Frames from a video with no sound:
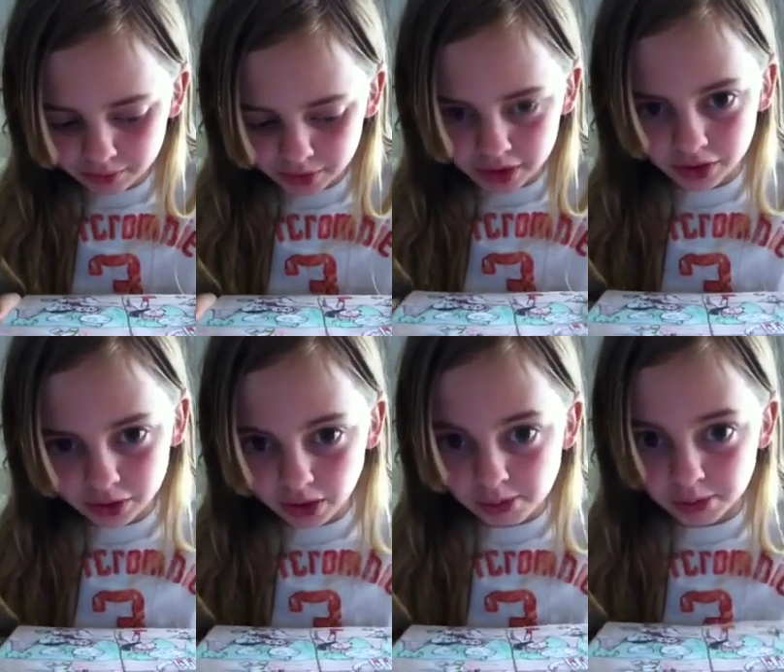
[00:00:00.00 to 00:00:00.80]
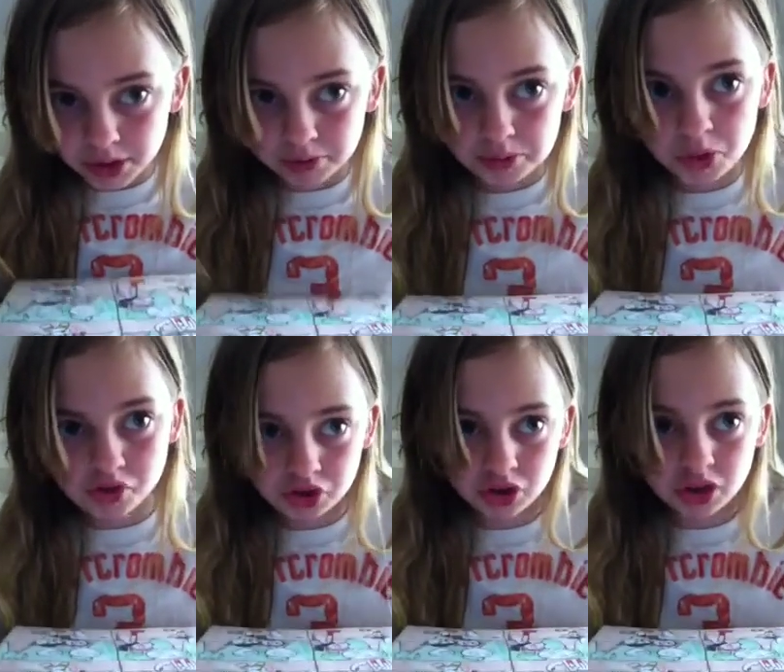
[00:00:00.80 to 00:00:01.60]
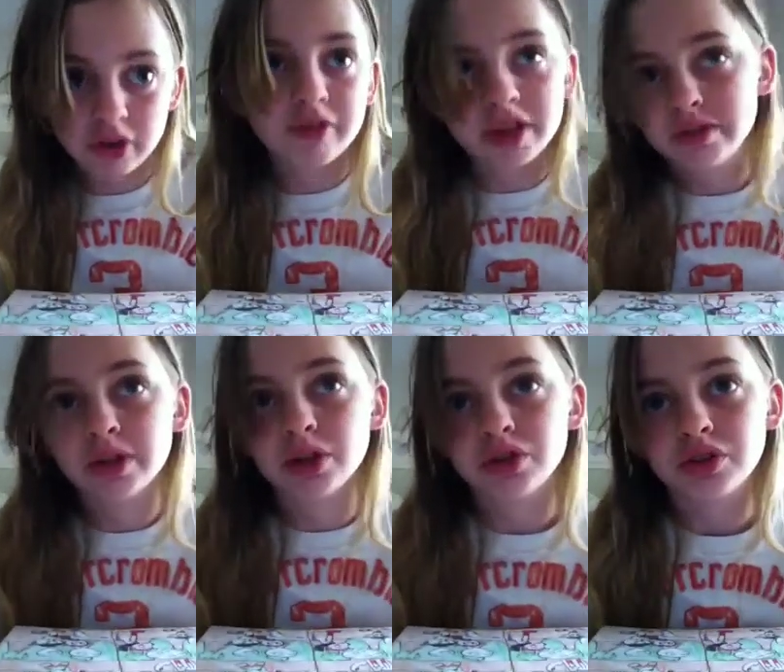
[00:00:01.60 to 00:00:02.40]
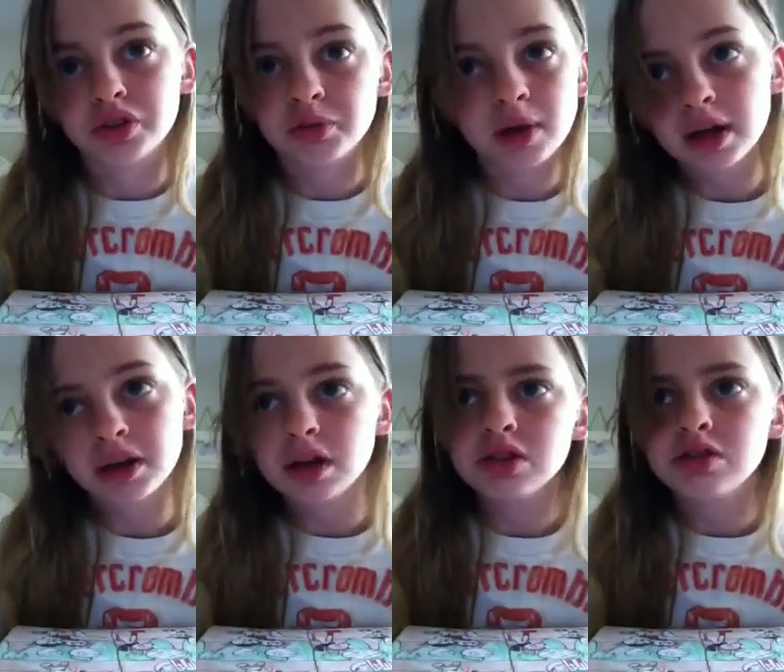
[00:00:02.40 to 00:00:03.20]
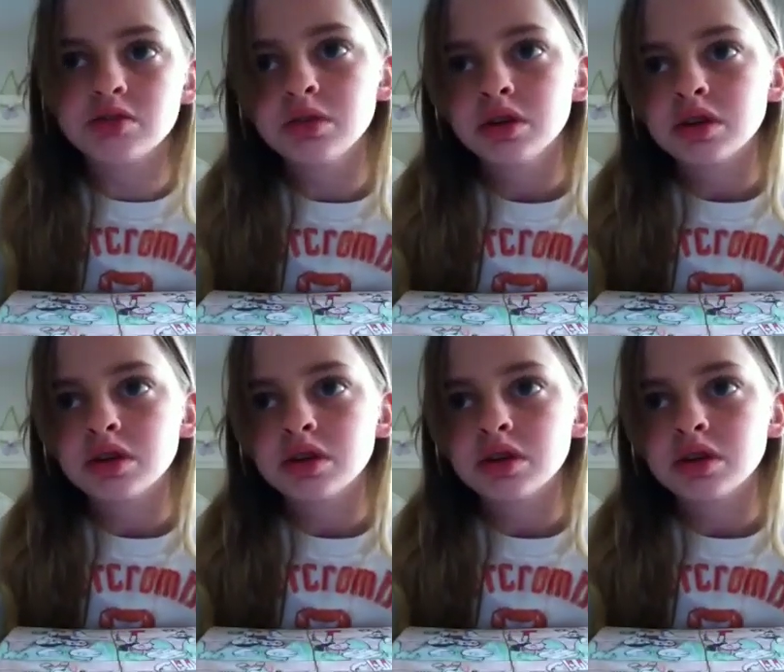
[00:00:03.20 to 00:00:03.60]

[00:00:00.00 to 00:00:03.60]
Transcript: I know I've been posting a lot of face videos, and they're like, why can't you,